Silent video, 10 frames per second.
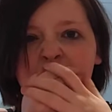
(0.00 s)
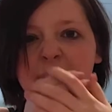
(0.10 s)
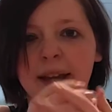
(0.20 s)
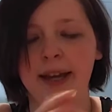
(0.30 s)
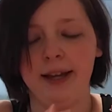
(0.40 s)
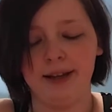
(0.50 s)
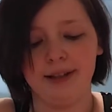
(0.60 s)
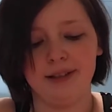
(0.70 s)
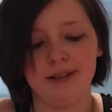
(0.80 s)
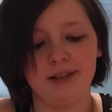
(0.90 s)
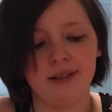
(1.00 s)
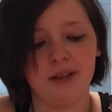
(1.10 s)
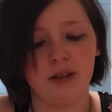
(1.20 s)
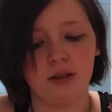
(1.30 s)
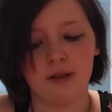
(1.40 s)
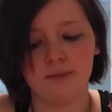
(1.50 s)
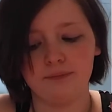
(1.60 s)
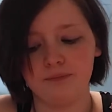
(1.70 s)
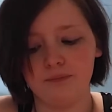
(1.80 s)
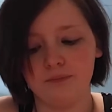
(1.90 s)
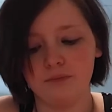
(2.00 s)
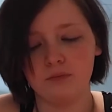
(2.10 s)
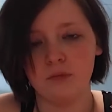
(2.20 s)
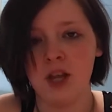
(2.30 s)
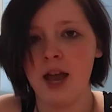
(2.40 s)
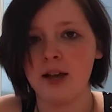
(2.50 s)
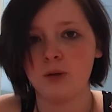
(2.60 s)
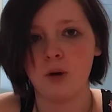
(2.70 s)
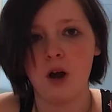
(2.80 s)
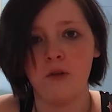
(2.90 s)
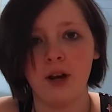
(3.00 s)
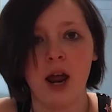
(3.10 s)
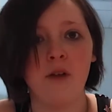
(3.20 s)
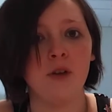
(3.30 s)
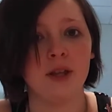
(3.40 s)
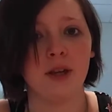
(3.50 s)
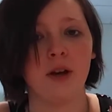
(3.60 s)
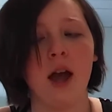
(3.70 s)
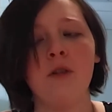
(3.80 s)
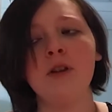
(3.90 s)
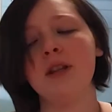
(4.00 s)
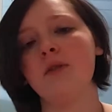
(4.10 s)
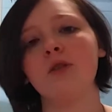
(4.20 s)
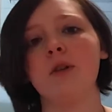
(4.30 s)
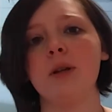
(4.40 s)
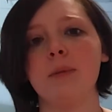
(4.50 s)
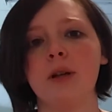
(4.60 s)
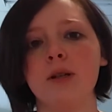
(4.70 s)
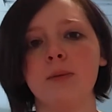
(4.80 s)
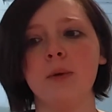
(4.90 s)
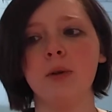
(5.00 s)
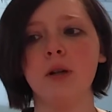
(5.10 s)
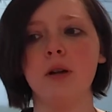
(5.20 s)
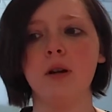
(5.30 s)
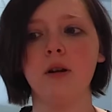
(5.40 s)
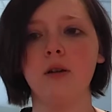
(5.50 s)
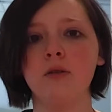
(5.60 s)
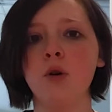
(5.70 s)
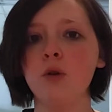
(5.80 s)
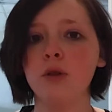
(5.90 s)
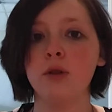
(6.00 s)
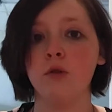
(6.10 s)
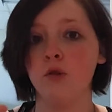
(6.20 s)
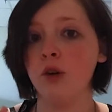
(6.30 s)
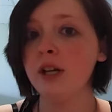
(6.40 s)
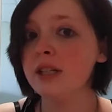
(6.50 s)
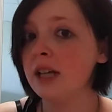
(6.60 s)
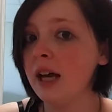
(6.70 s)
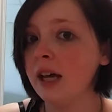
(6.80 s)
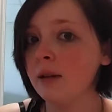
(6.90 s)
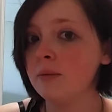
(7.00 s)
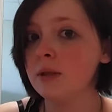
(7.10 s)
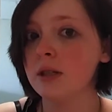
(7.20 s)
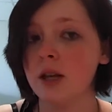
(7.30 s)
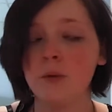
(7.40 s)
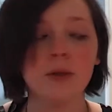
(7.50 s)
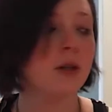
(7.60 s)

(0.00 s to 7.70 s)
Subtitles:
and tags were off, and everything was ready because we were told 3 times it was a